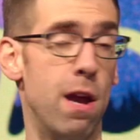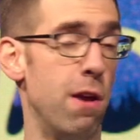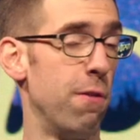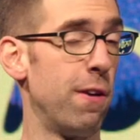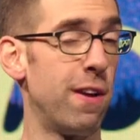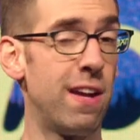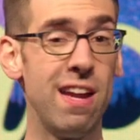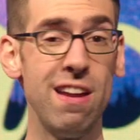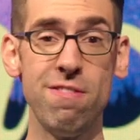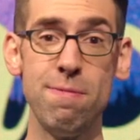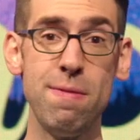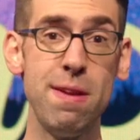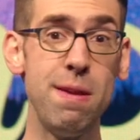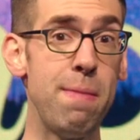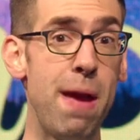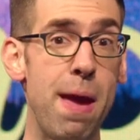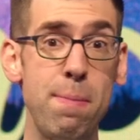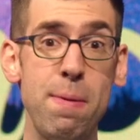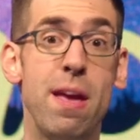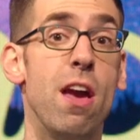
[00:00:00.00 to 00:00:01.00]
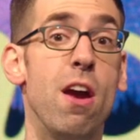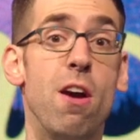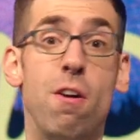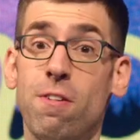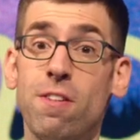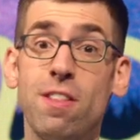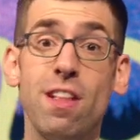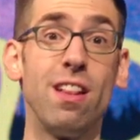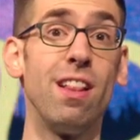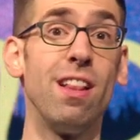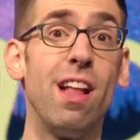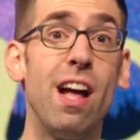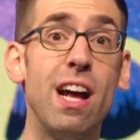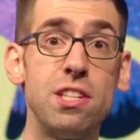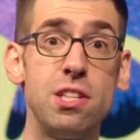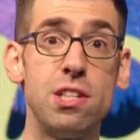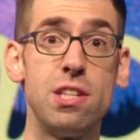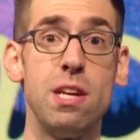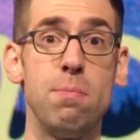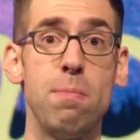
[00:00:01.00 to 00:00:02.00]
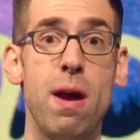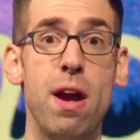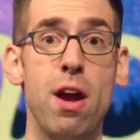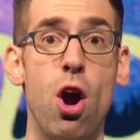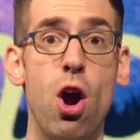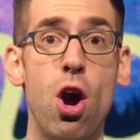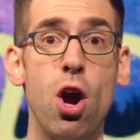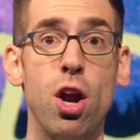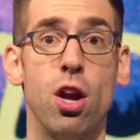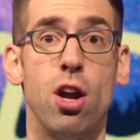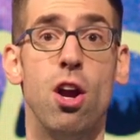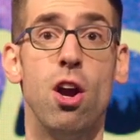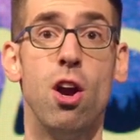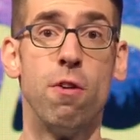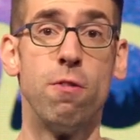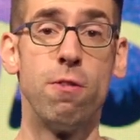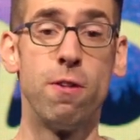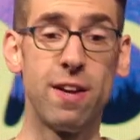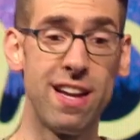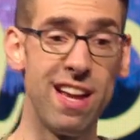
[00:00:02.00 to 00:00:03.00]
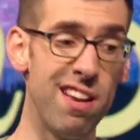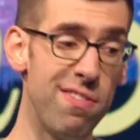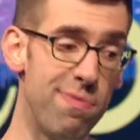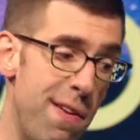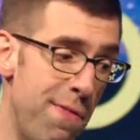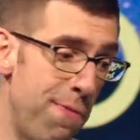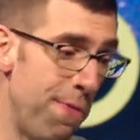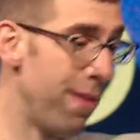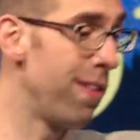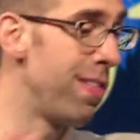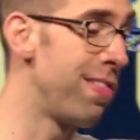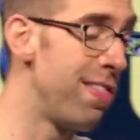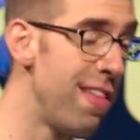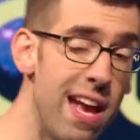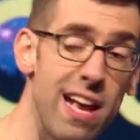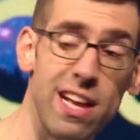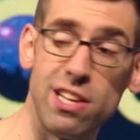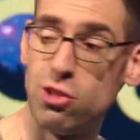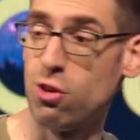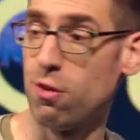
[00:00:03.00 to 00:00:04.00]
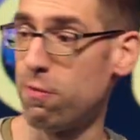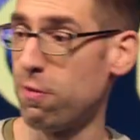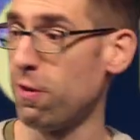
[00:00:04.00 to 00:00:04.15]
Forgive me maybe for the lust in my heart. Forgive me for this, or